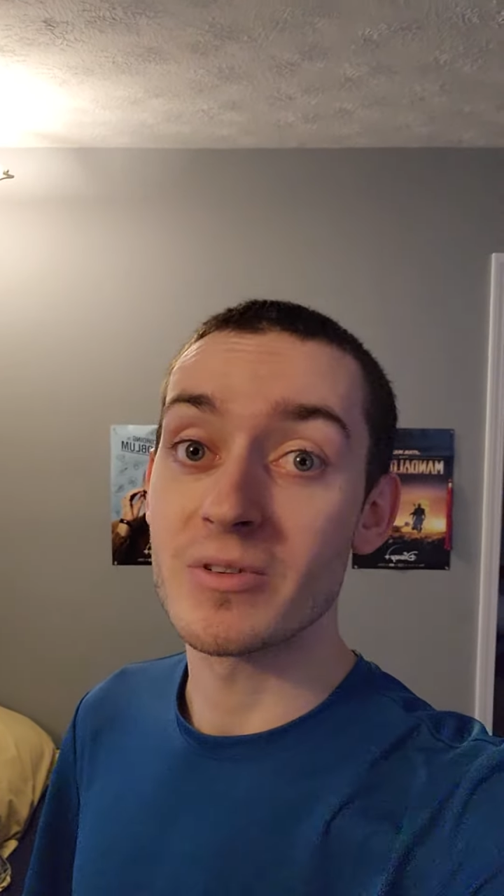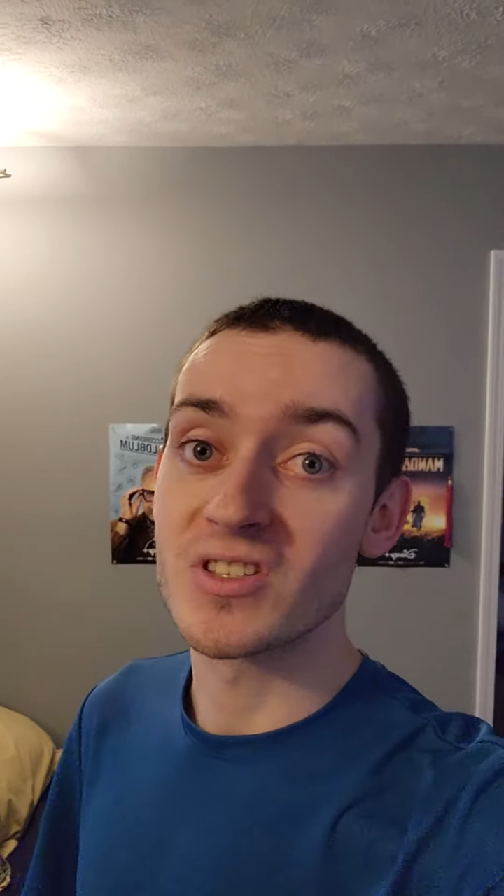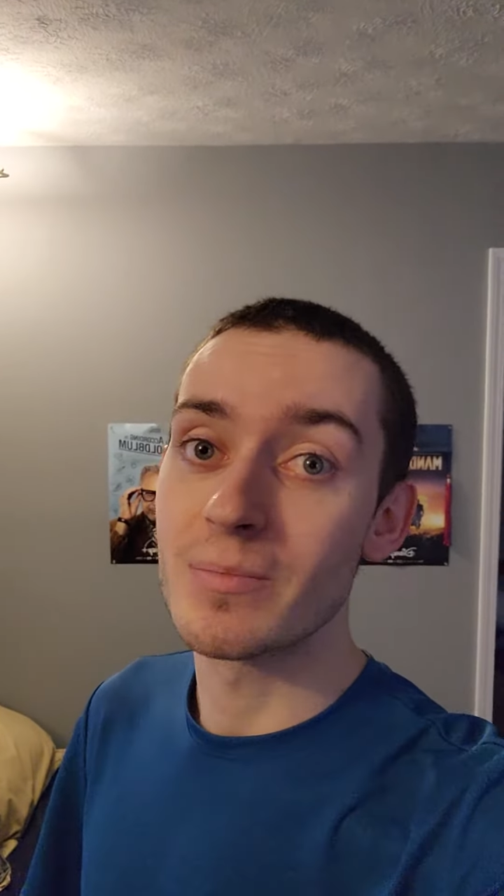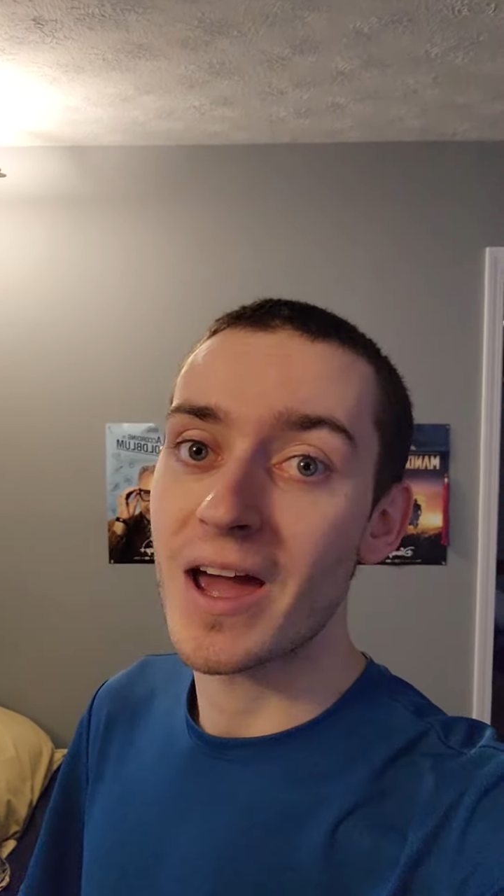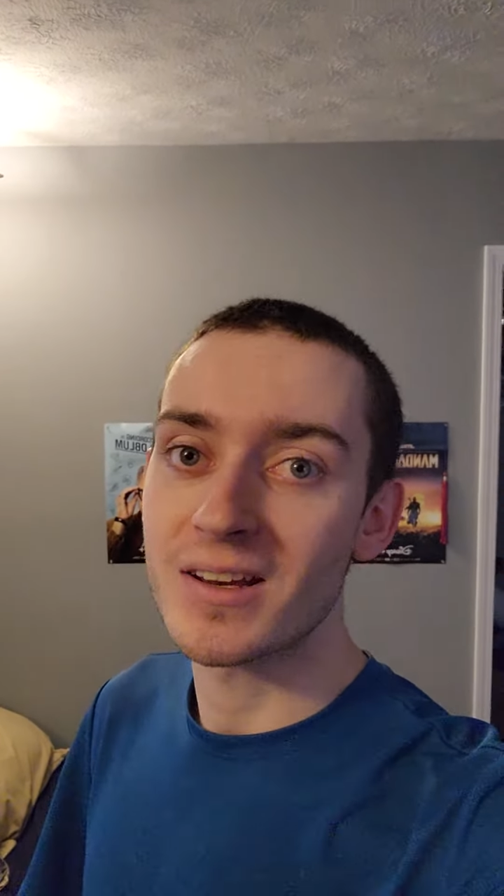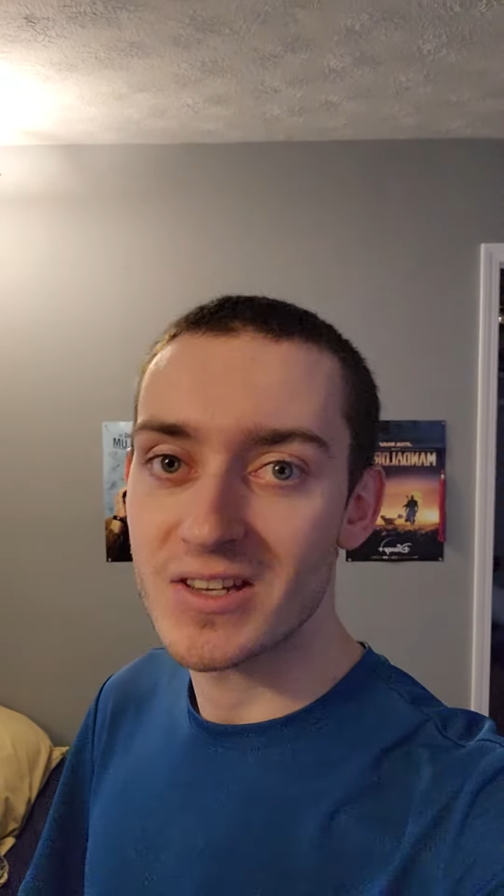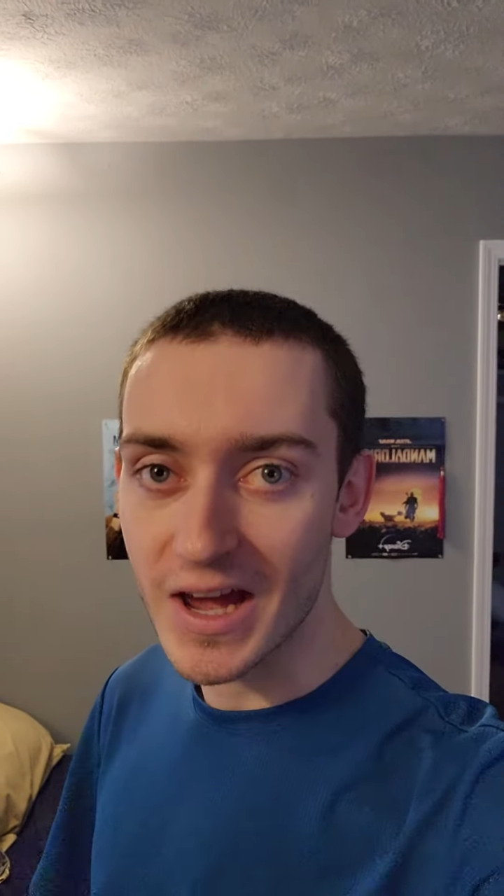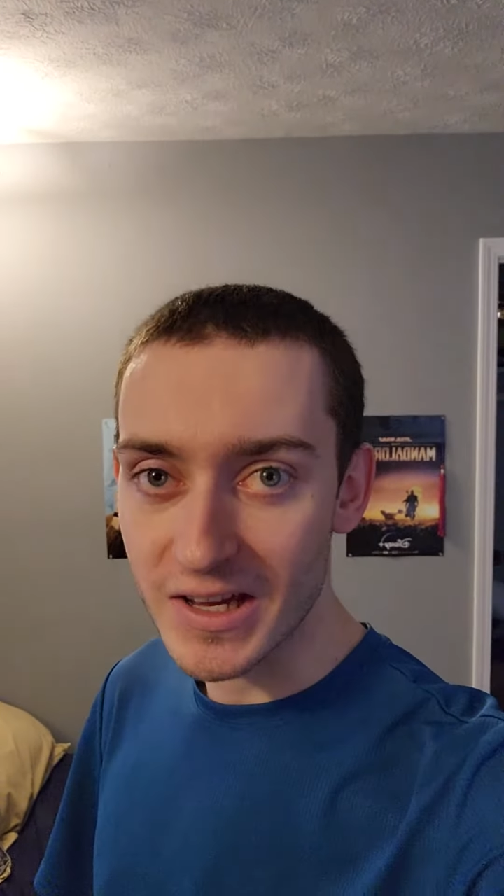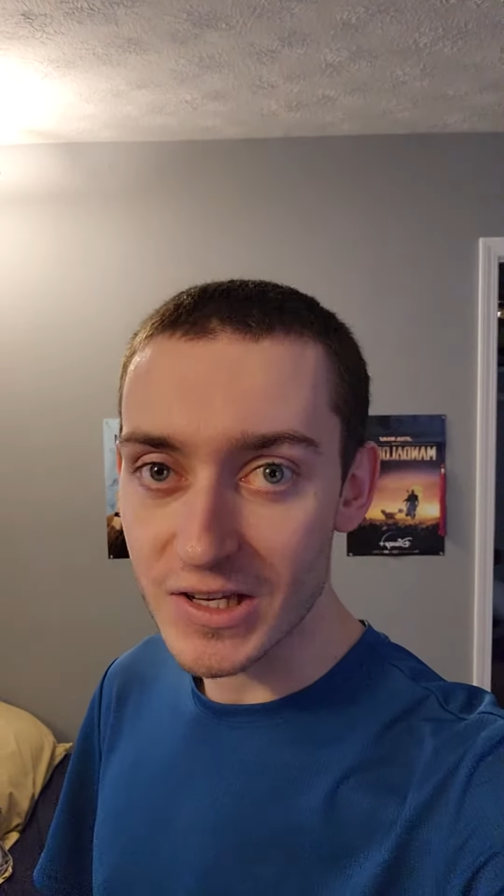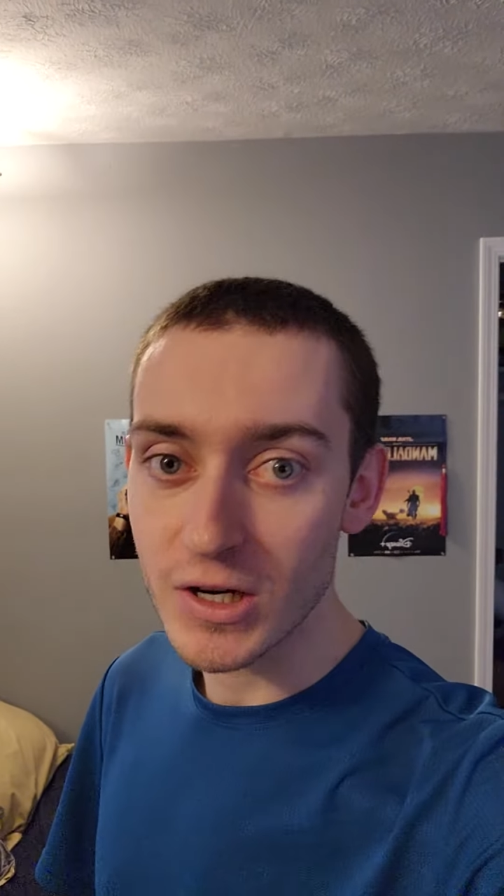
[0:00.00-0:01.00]
is the Mac
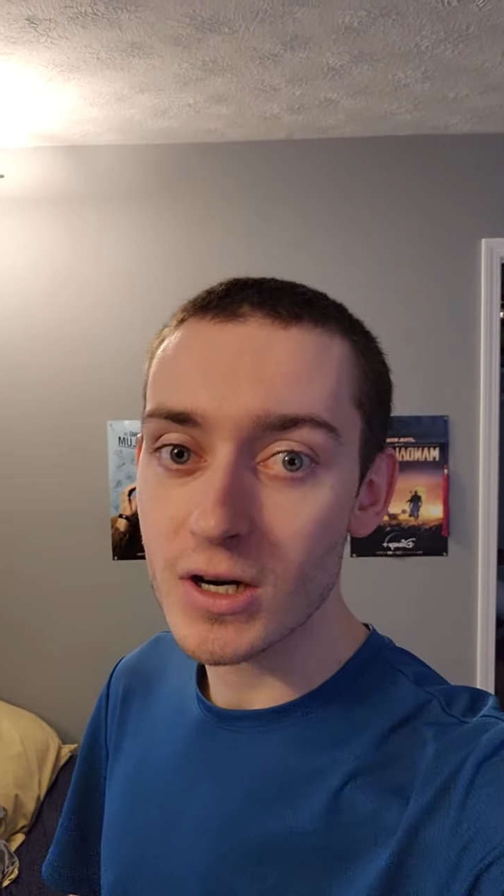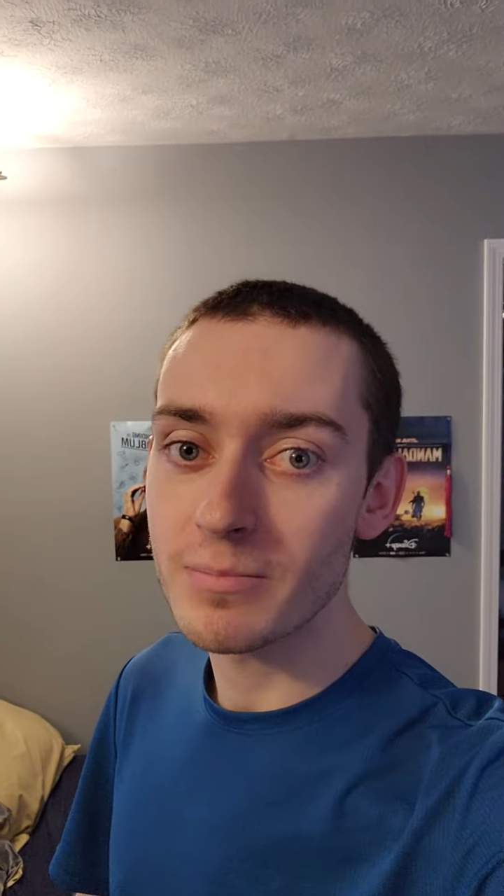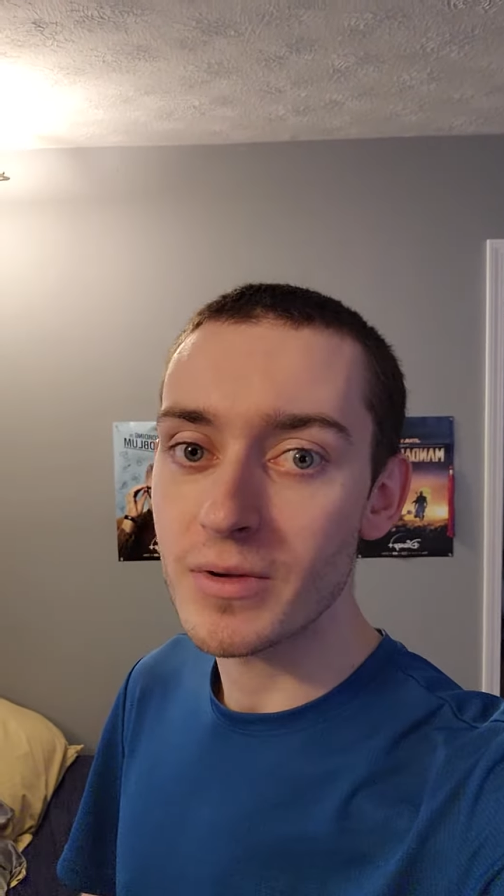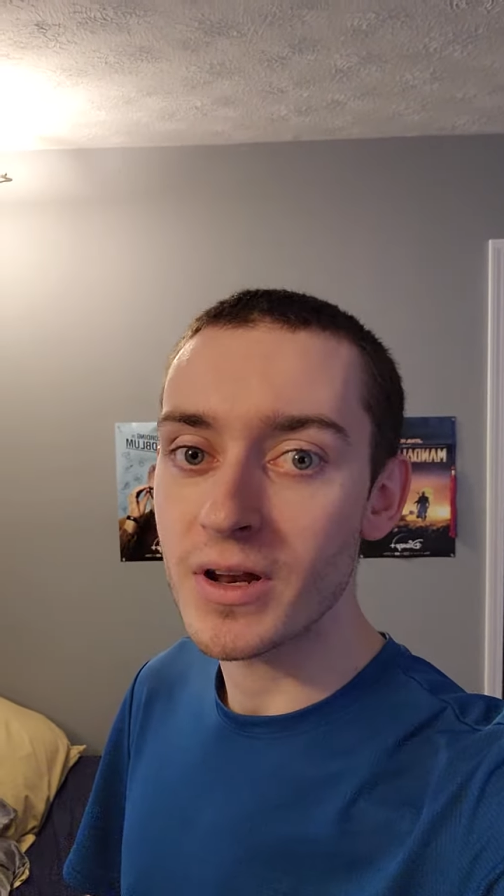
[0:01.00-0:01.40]
Attack here,